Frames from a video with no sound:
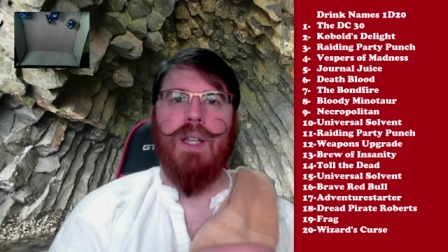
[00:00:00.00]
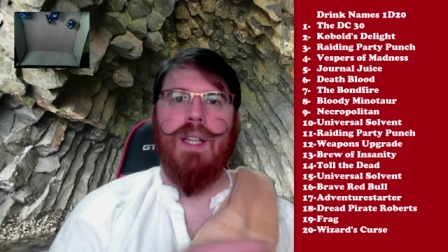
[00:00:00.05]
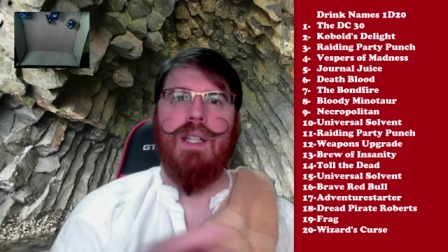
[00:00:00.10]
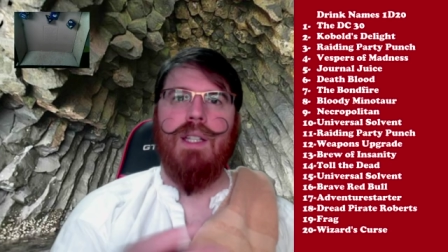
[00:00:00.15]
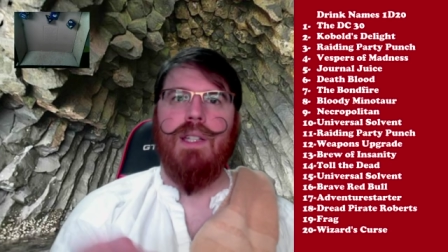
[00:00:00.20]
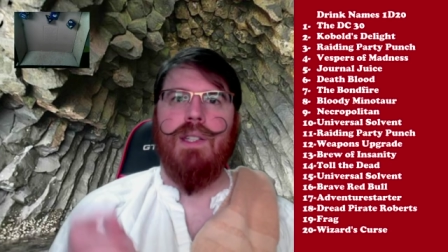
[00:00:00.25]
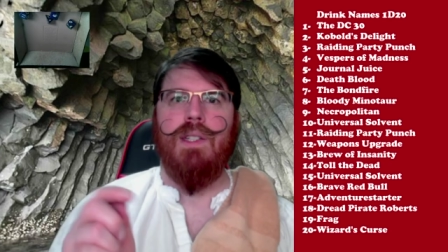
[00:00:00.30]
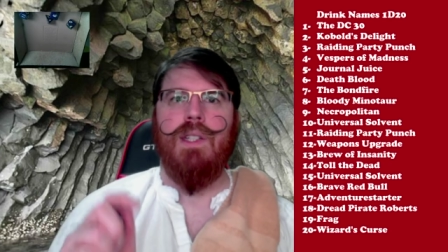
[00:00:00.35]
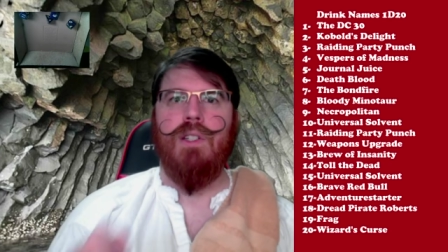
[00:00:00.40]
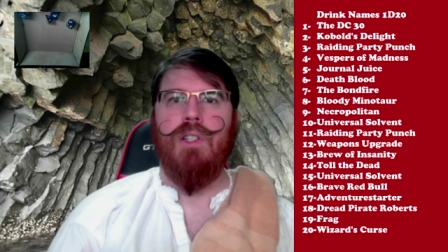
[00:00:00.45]

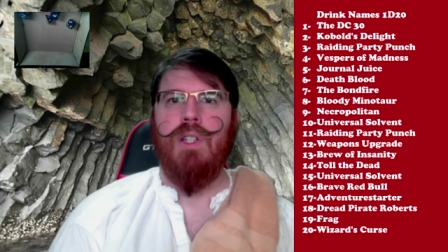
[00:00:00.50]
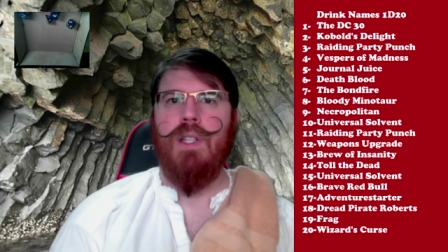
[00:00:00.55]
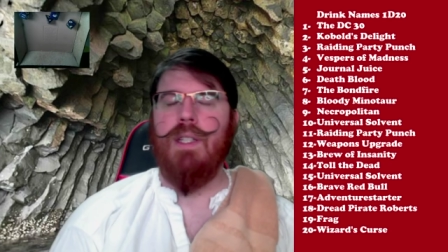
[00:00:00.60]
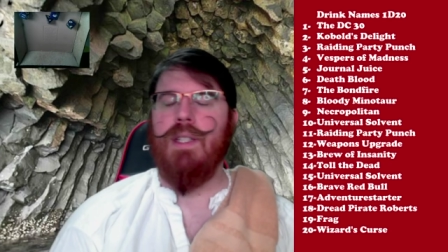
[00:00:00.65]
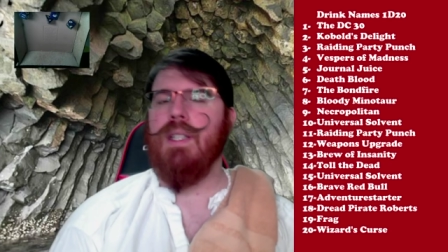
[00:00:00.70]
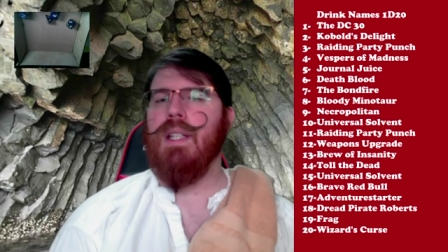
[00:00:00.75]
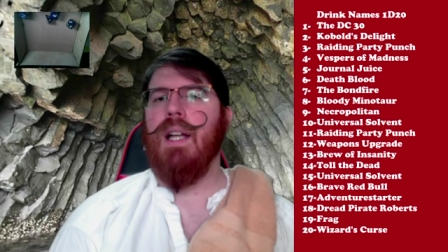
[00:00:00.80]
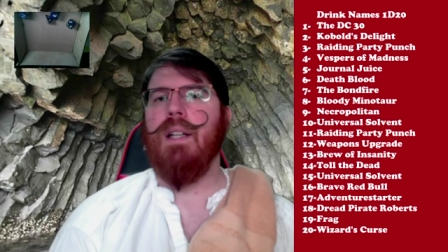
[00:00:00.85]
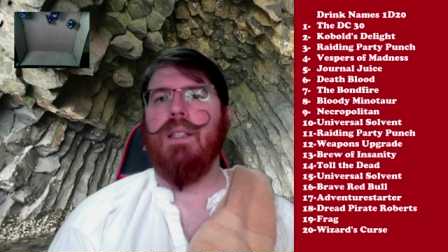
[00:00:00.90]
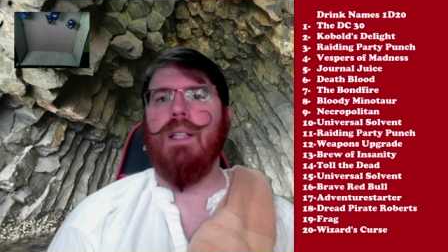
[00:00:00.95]

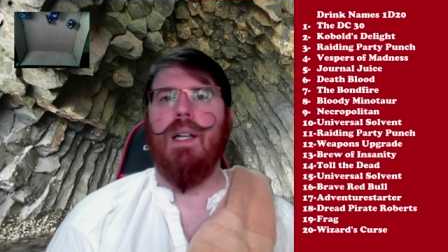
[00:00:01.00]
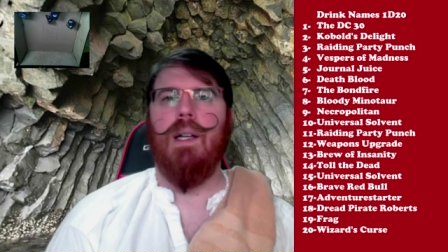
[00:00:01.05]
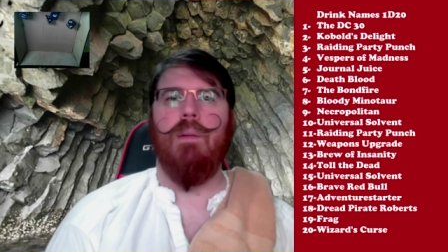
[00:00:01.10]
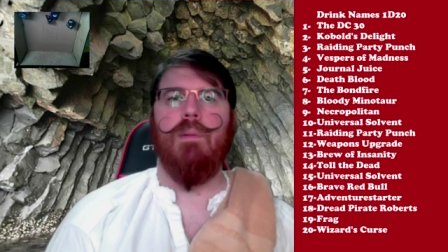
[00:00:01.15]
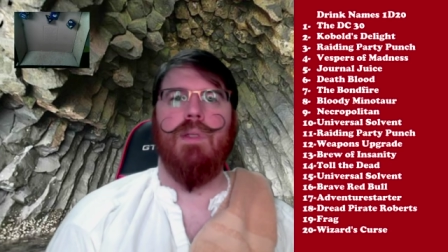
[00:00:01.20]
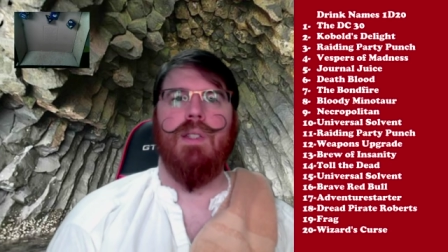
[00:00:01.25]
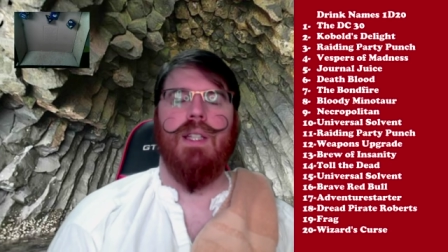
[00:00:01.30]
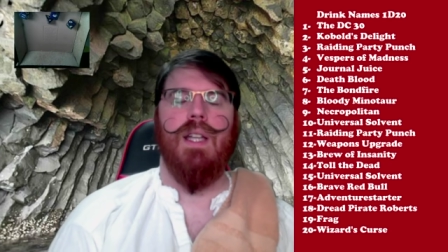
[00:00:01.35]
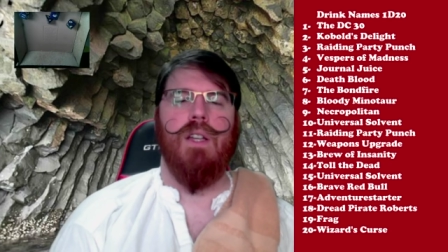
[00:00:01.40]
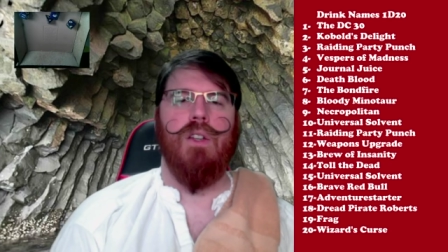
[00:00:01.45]

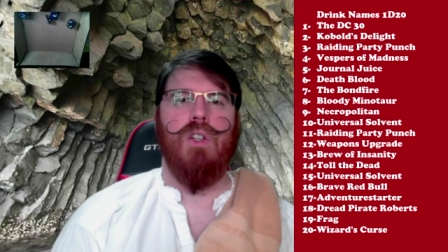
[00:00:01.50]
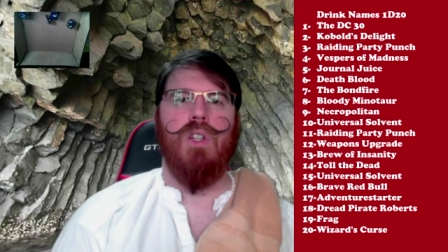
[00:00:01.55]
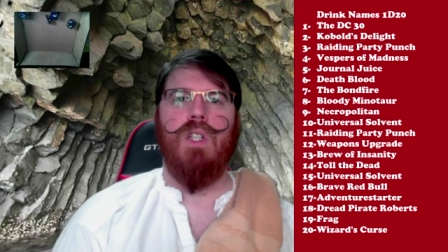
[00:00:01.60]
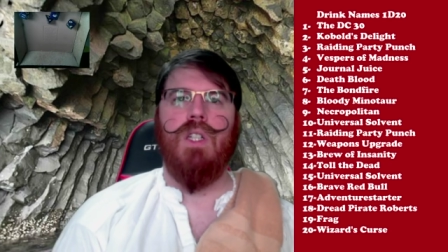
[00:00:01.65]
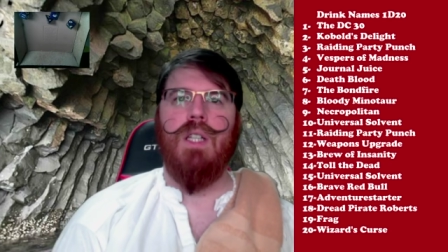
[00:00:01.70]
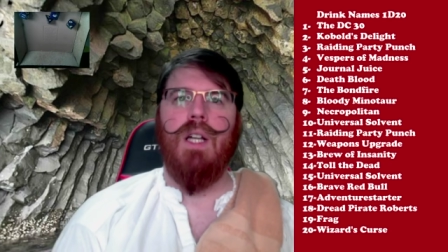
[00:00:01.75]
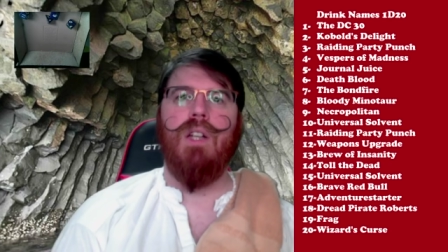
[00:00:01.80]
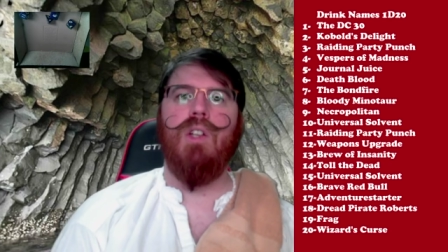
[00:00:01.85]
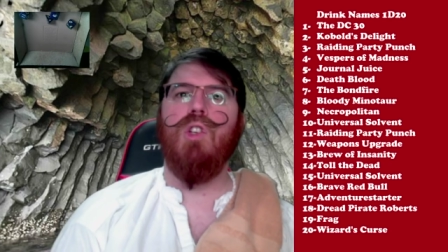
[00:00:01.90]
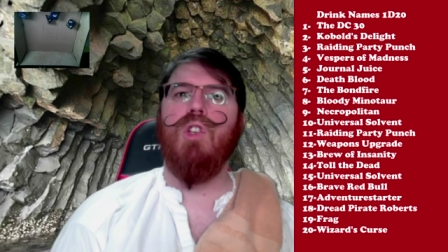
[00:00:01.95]
indecisionist.com slash
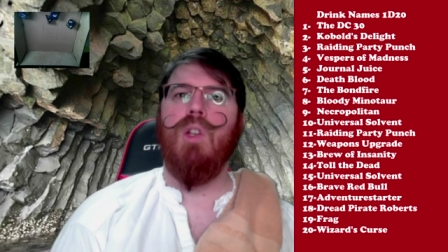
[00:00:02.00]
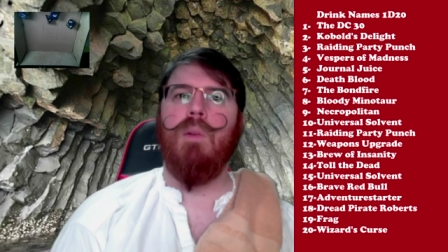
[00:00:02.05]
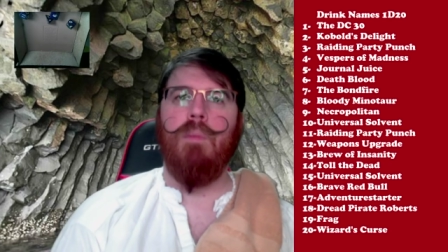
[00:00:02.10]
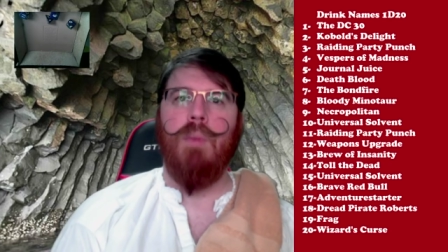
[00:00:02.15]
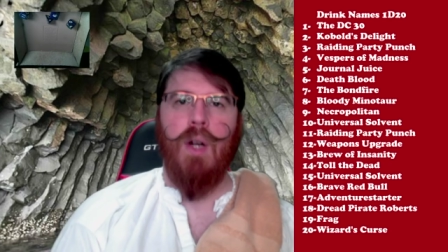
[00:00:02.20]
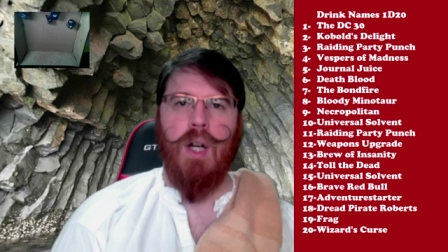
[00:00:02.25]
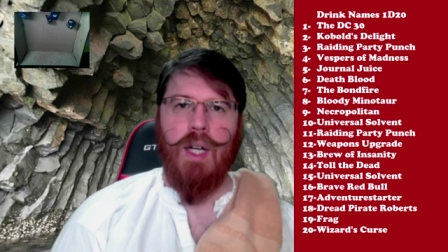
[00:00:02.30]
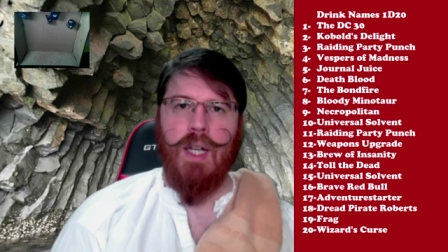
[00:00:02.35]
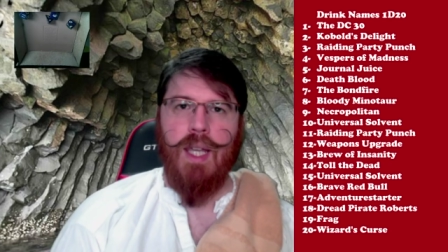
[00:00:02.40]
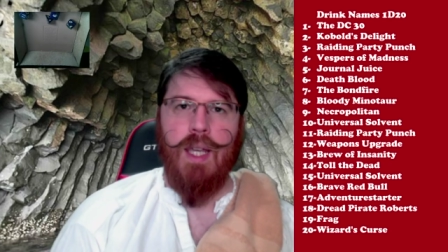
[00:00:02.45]

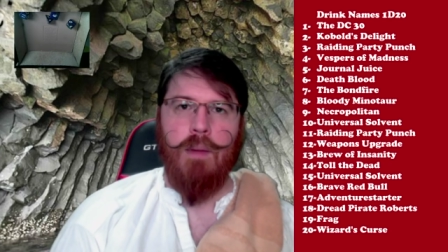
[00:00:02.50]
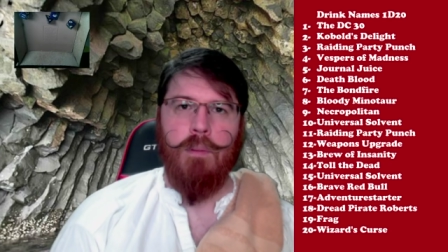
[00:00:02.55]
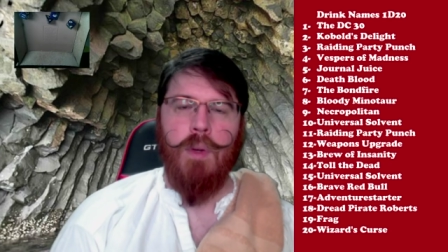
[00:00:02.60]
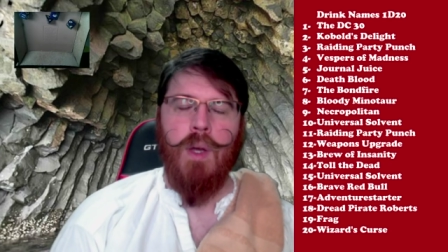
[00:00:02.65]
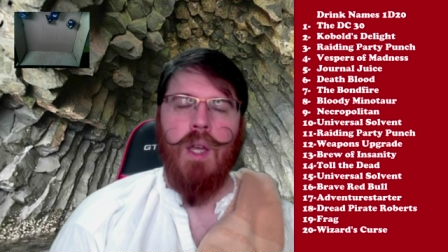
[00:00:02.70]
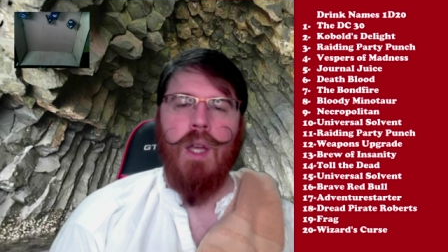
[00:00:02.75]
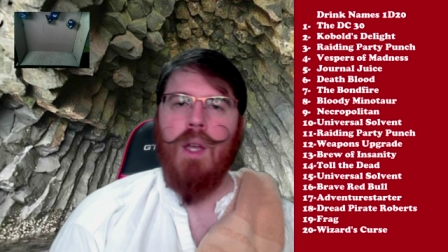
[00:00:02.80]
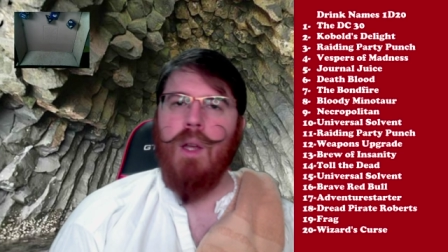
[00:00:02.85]
dungeonbarkeep,